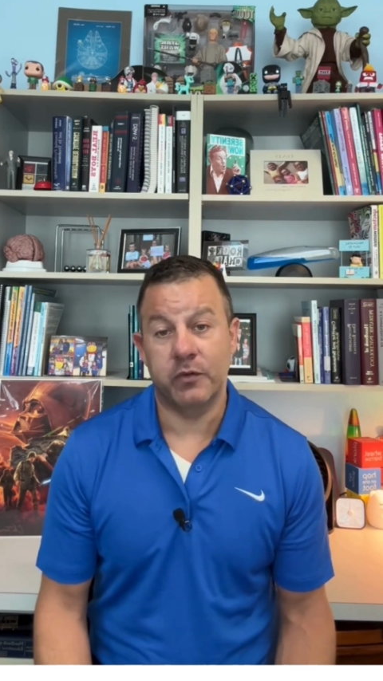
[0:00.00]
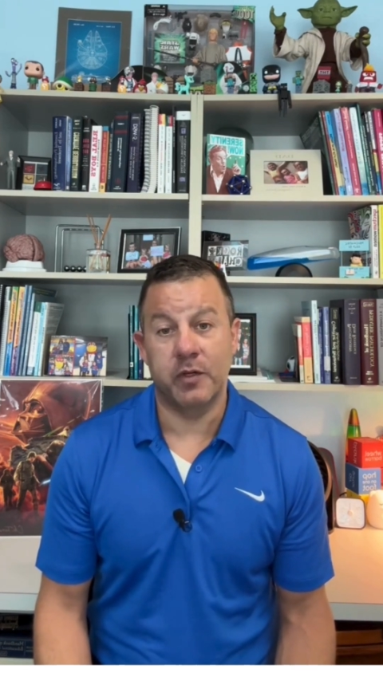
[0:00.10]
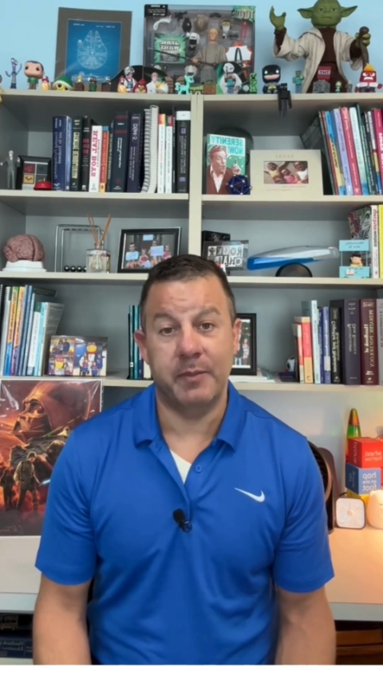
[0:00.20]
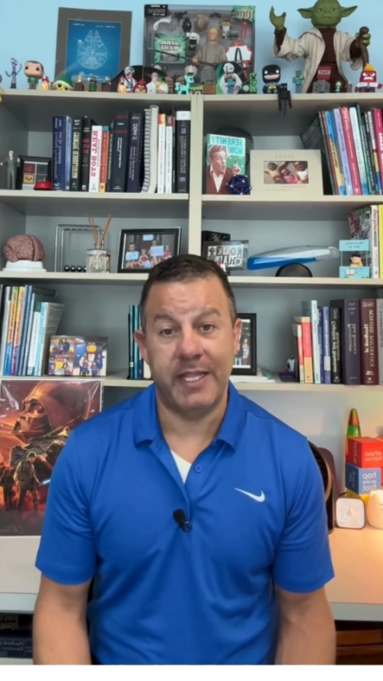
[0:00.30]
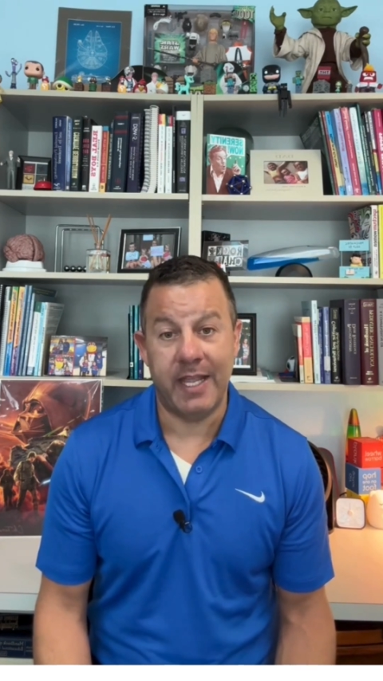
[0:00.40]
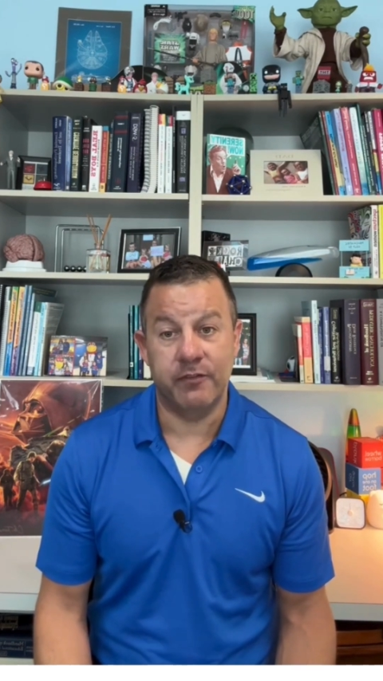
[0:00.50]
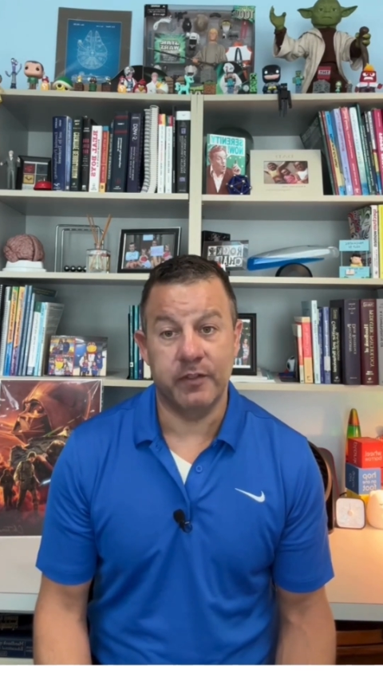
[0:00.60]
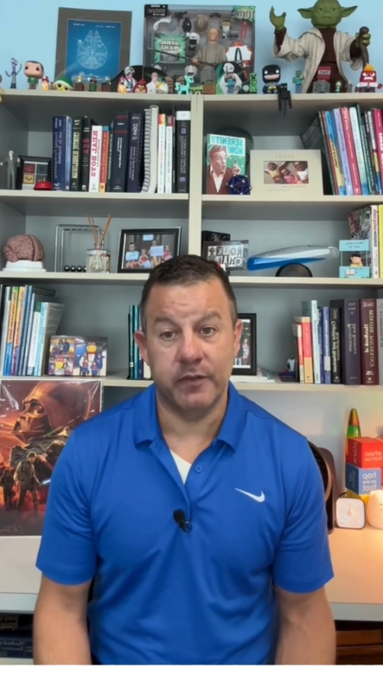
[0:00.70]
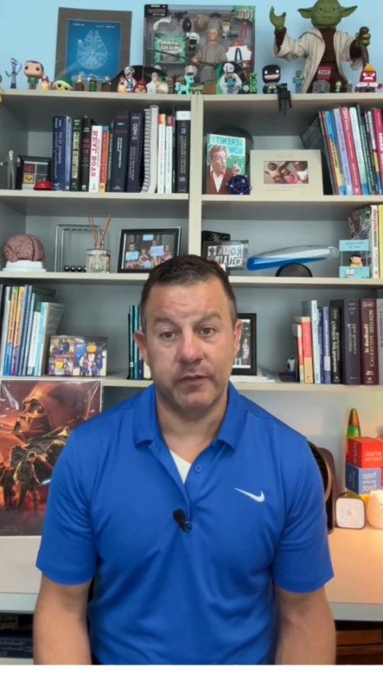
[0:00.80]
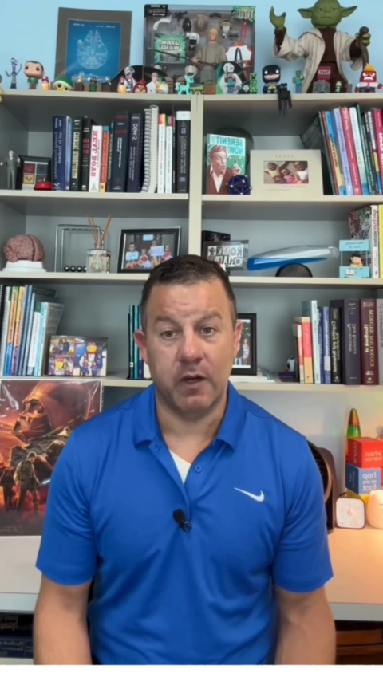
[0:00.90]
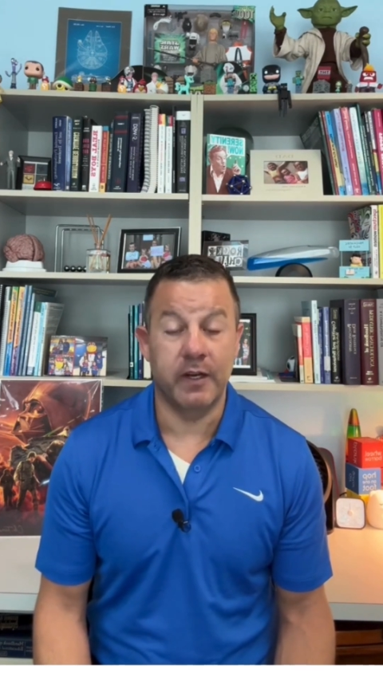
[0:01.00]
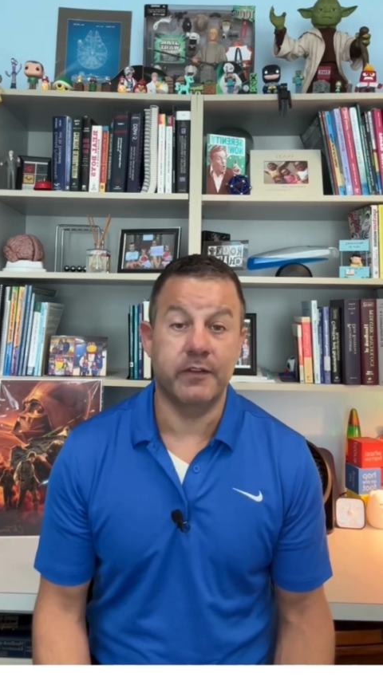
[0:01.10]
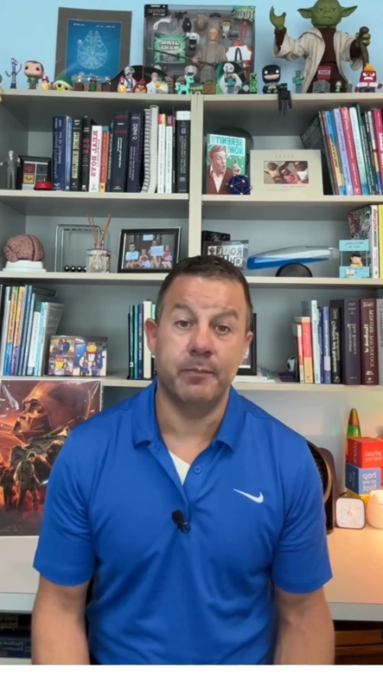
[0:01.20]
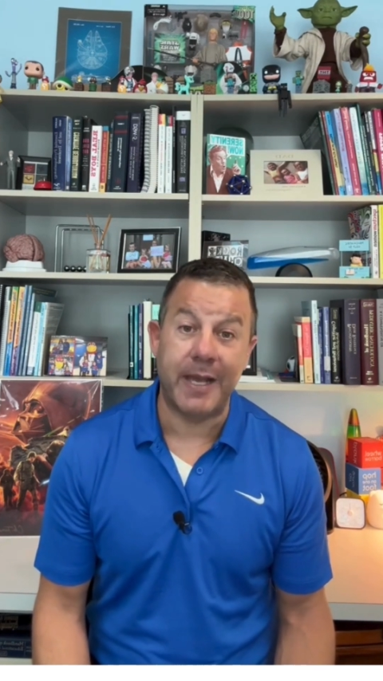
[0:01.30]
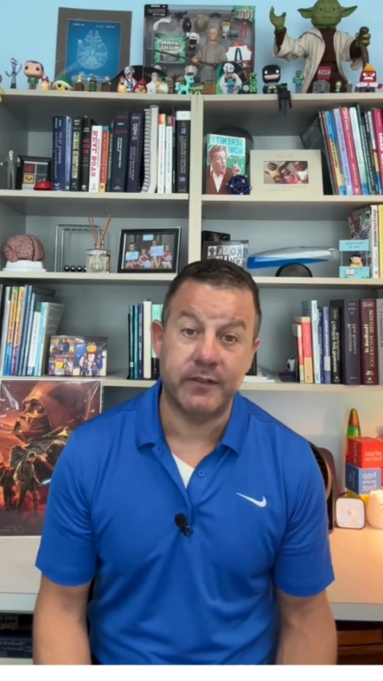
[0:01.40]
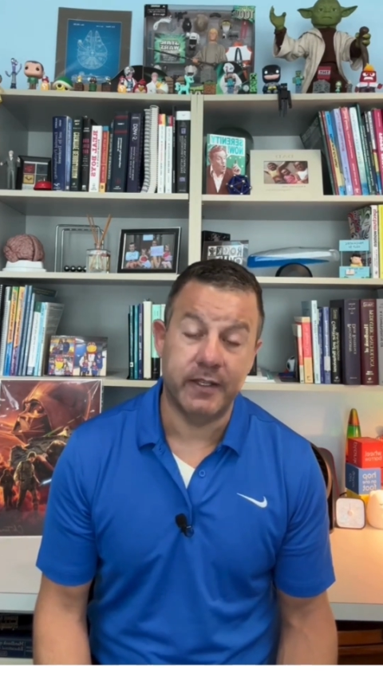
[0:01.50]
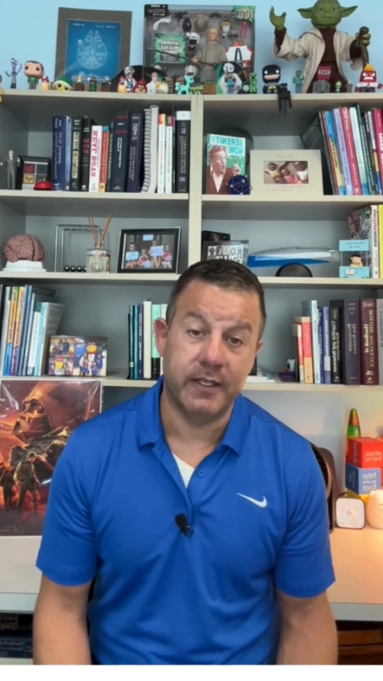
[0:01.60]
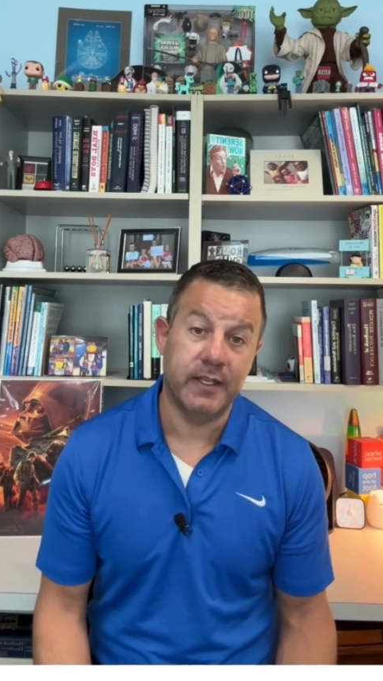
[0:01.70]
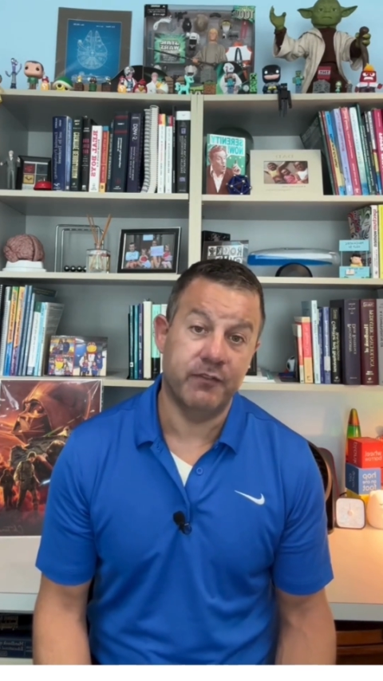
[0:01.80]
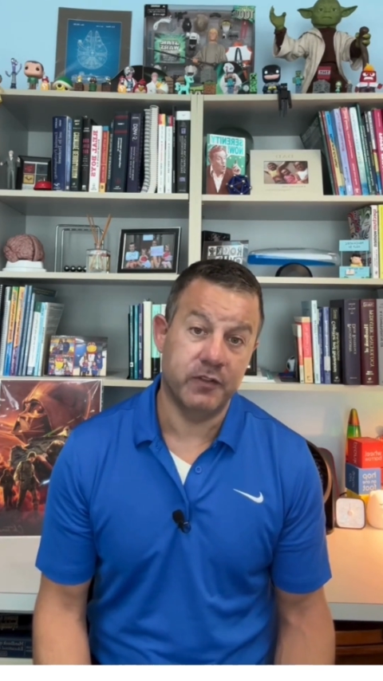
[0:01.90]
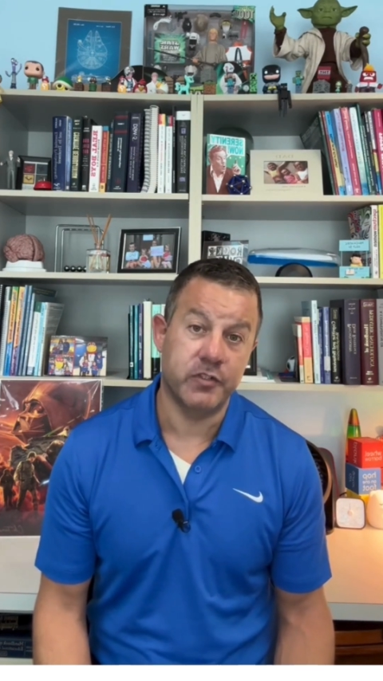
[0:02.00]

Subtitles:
sort of behaviors are expected if this